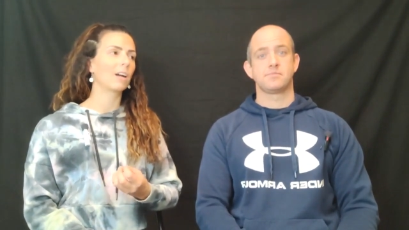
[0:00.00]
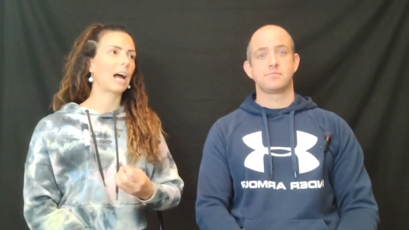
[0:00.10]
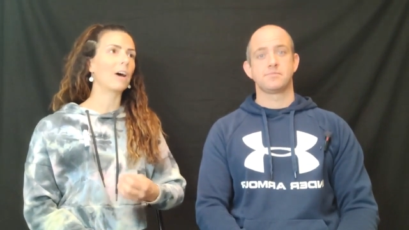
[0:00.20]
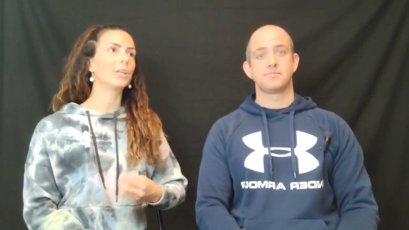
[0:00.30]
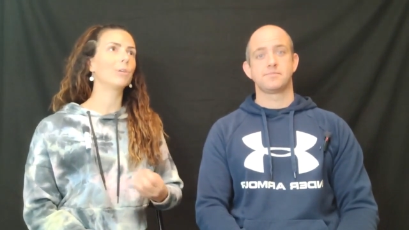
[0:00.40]

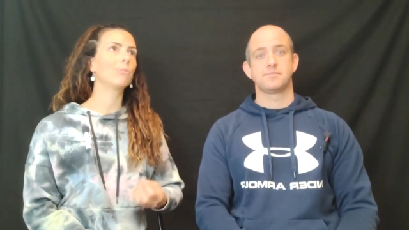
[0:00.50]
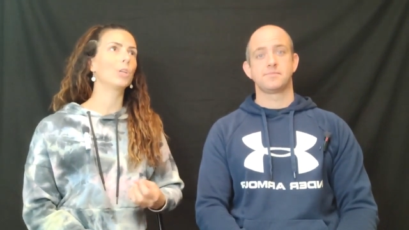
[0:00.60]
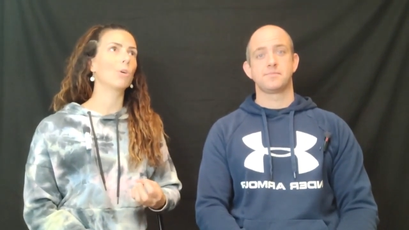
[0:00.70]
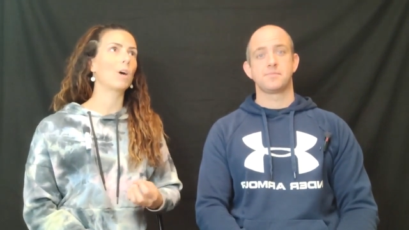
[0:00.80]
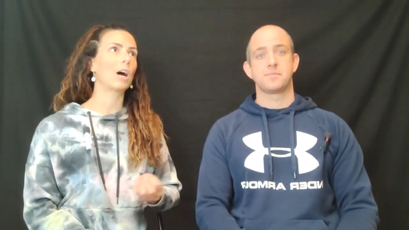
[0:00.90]
Speaker 1: how do you
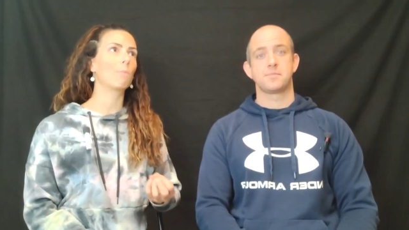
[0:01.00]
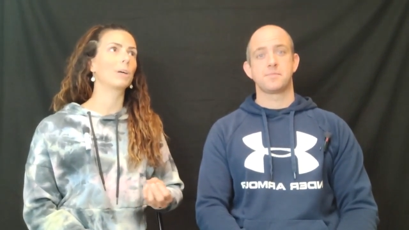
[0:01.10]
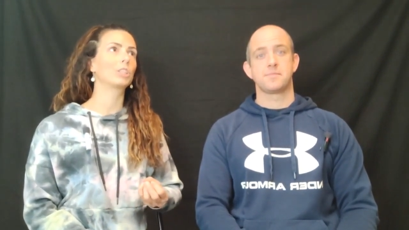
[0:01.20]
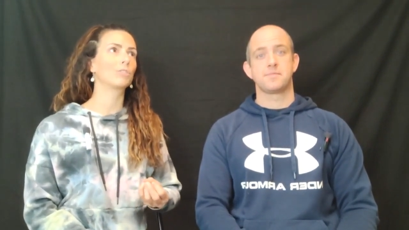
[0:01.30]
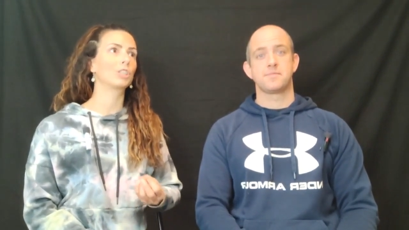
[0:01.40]
know how
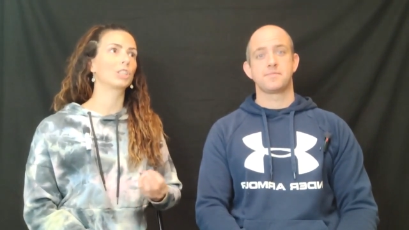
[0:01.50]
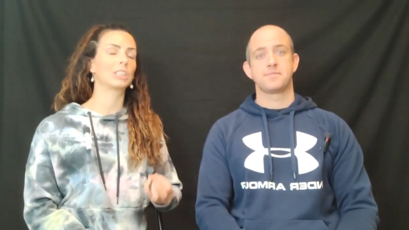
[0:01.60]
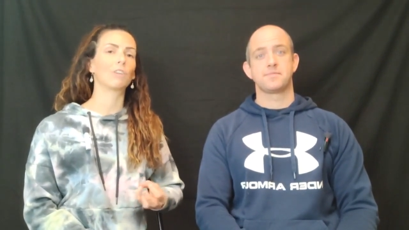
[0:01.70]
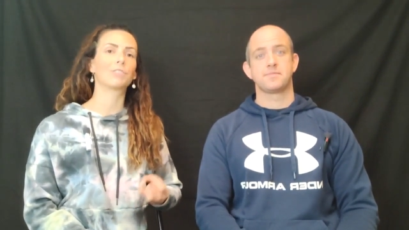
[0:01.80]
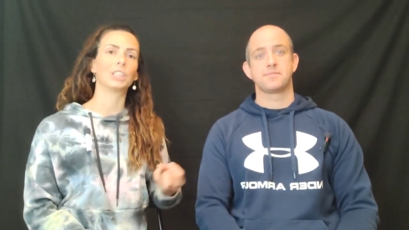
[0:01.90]
much of
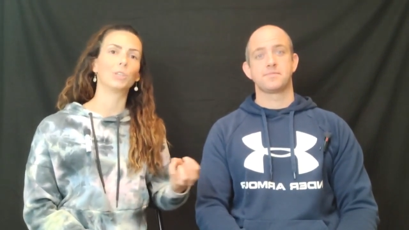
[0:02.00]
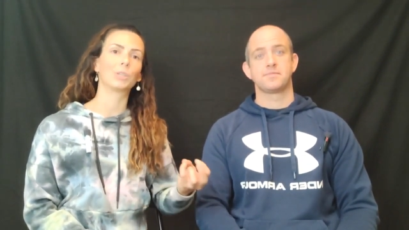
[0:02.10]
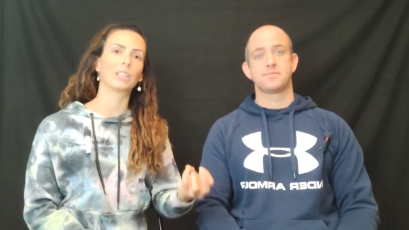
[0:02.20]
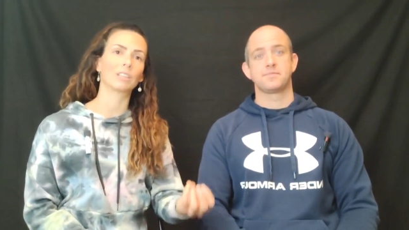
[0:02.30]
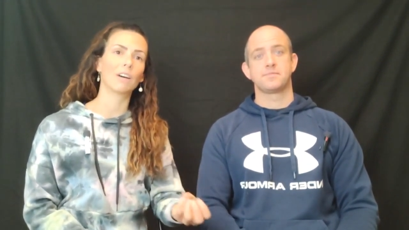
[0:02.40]
yourself that you
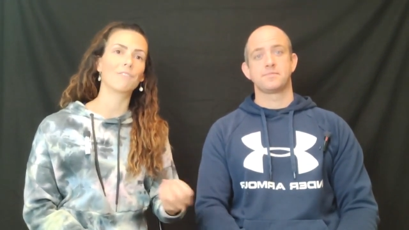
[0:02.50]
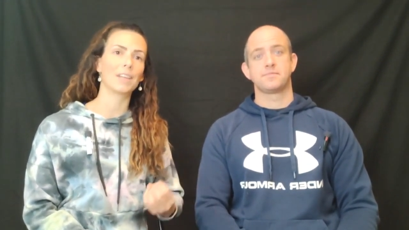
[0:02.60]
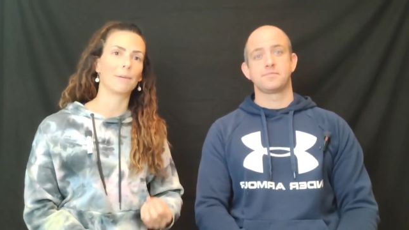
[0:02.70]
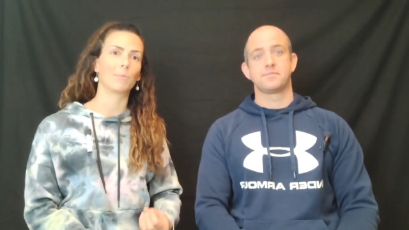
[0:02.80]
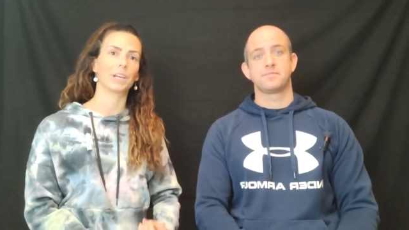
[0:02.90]
can love
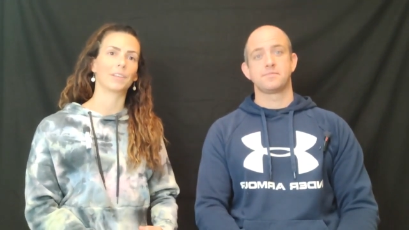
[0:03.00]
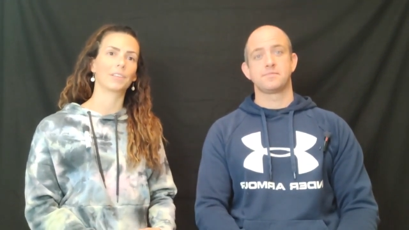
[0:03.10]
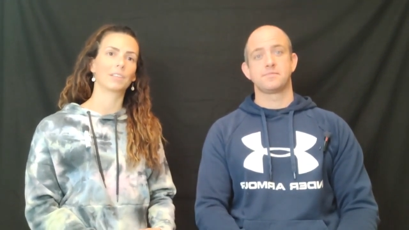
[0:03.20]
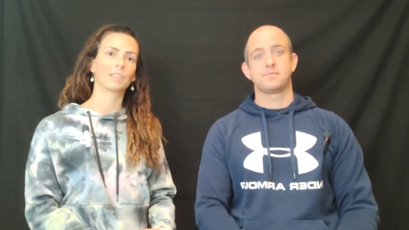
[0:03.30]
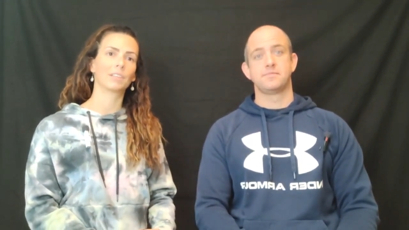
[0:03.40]
them with?
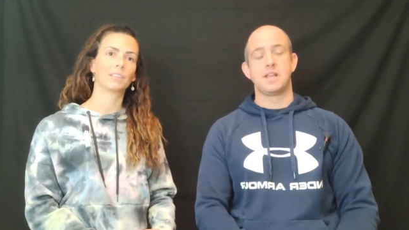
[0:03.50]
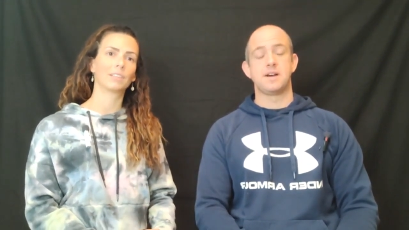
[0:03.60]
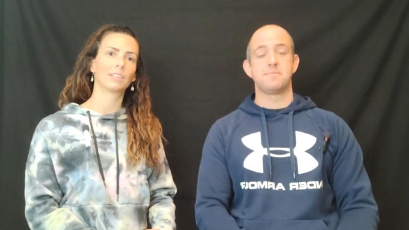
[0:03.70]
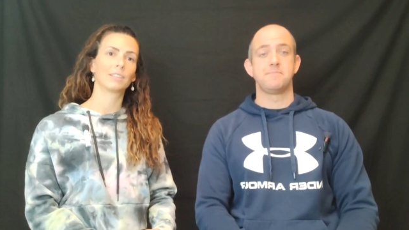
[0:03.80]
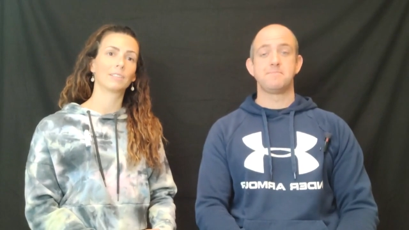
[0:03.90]
Yeah.
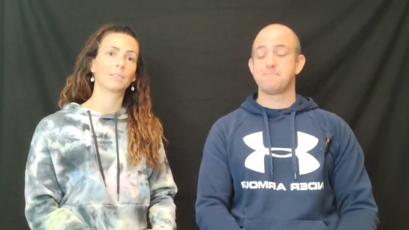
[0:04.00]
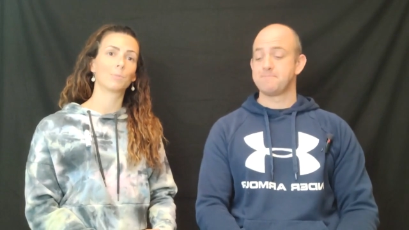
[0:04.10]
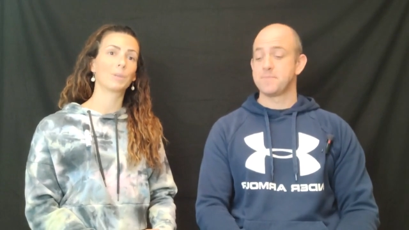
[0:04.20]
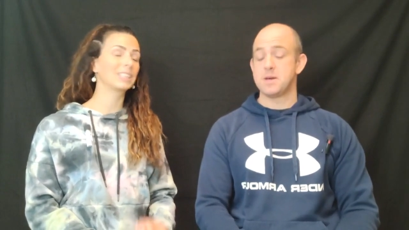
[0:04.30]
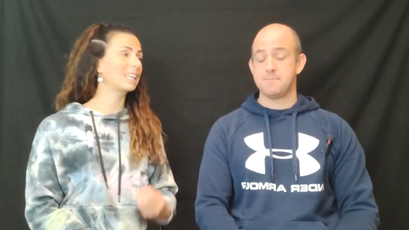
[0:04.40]

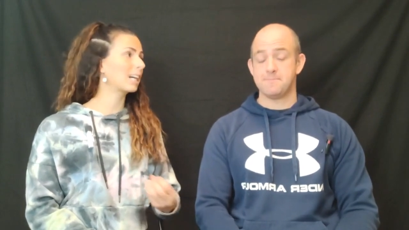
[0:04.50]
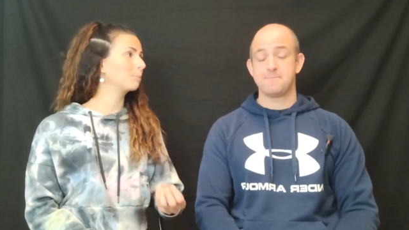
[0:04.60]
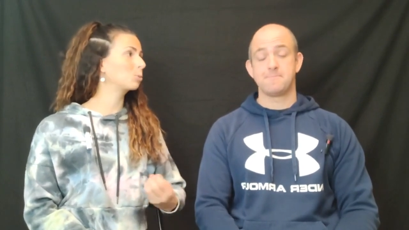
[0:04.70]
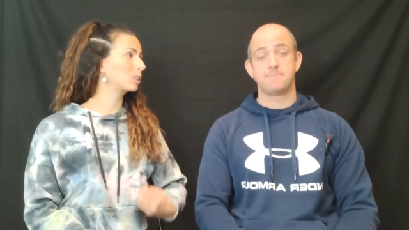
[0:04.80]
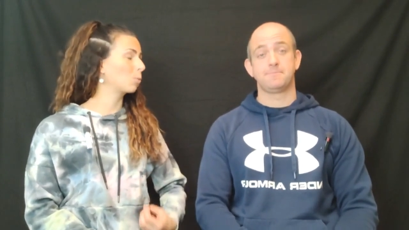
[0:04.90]
Because that
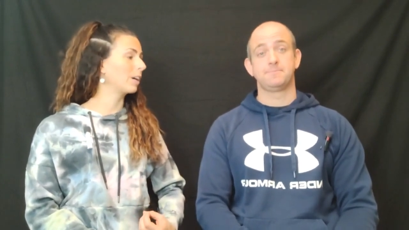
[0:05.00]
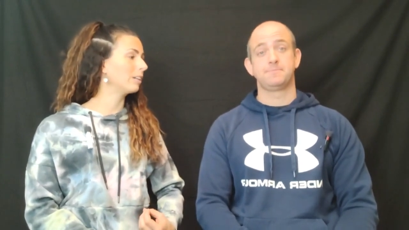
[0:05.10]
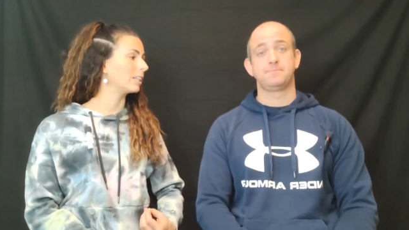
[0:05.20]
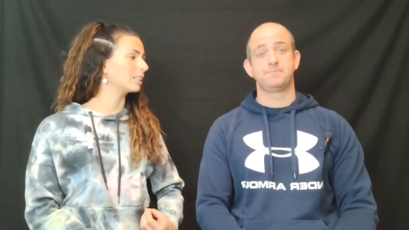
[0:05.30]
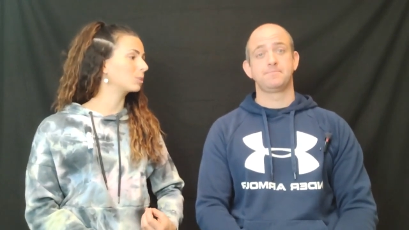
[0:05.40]
comes with
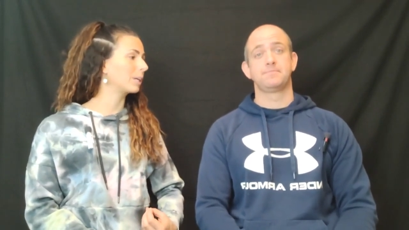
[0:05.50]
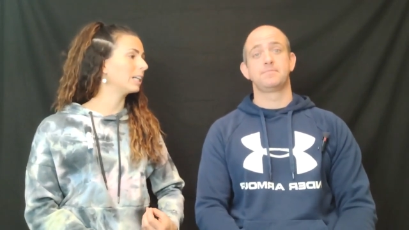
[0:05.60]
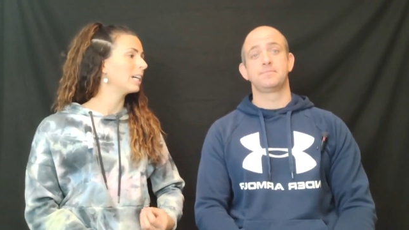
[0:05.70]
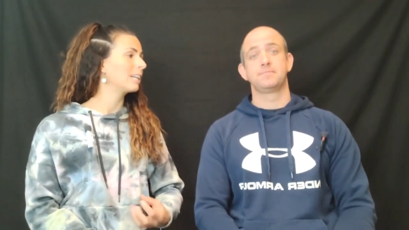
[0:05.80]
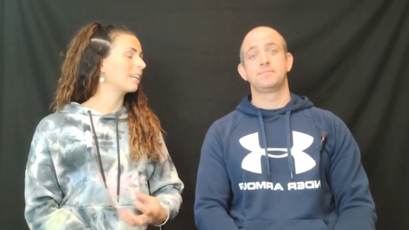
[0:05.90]
awareness,
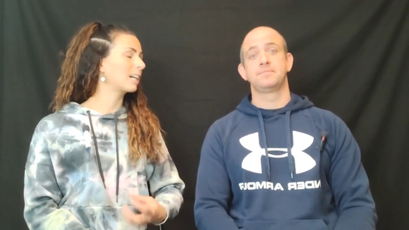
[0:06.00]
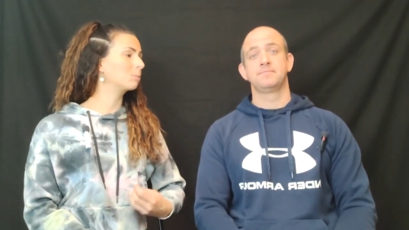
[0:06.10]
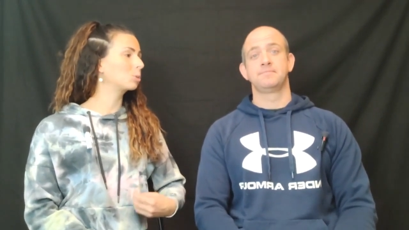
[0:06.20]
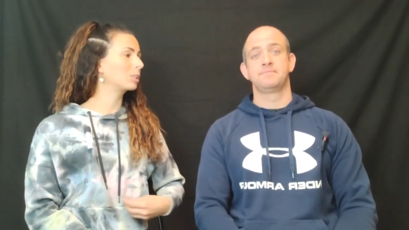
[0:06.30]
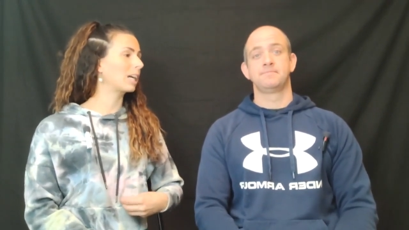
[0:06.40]
right? That
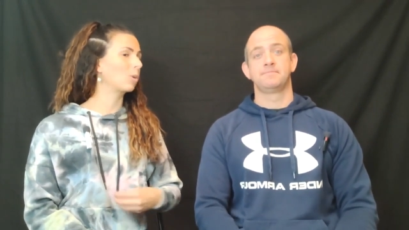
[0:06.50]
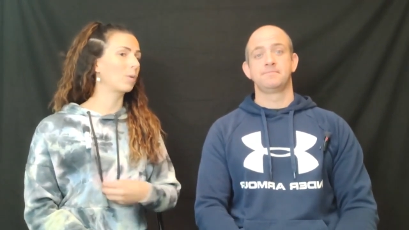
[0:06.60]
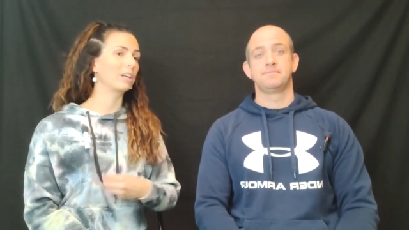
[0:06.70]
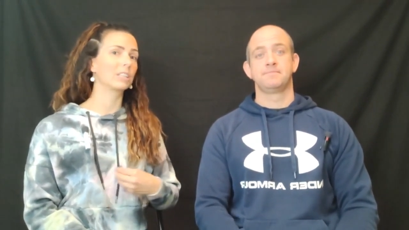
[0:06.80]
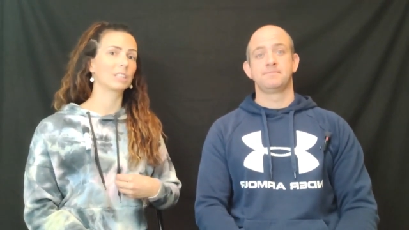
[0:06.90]
comes with that
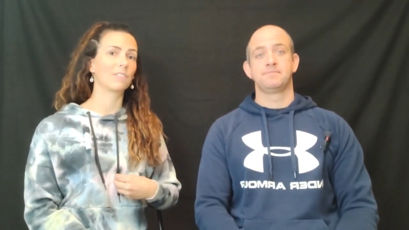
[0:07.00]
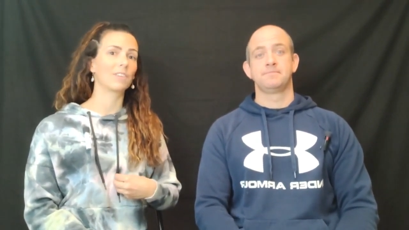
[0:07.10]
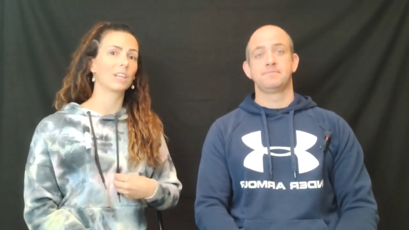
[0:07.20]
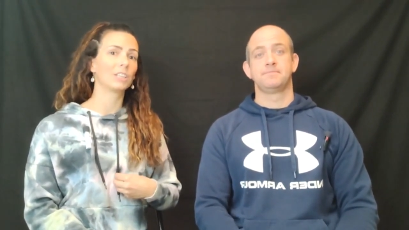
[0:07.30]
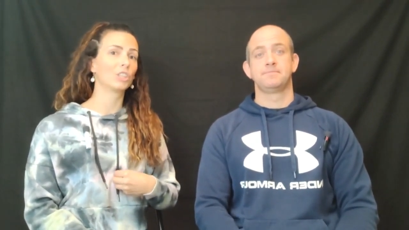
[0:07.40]
awareness of
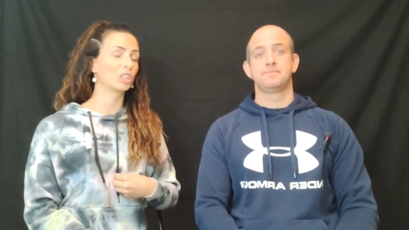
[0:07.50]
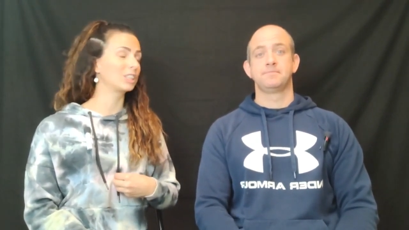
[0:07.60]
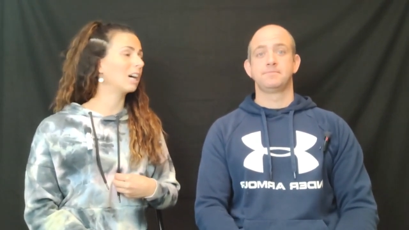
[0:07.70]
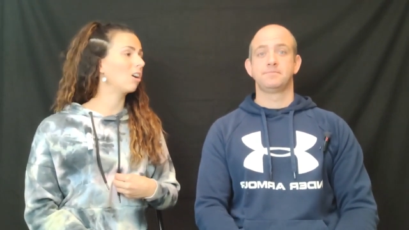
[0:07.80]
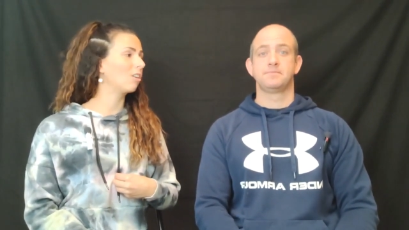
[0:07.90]

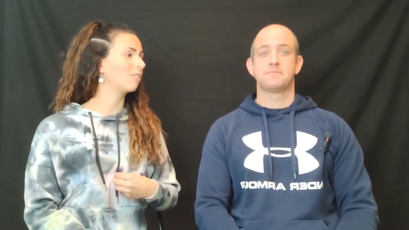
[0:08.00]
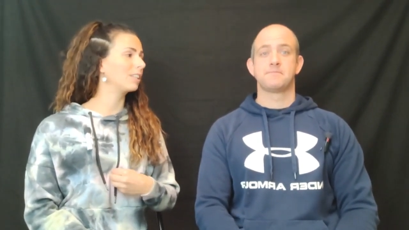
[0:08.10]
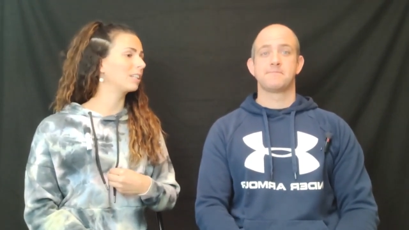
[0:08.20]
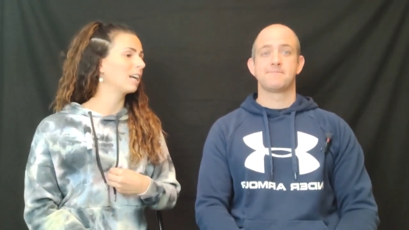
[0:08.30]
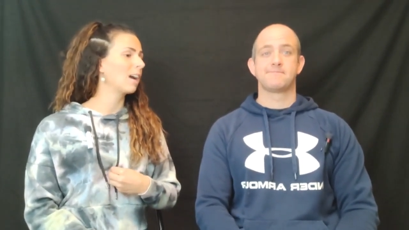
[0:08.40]
yourself and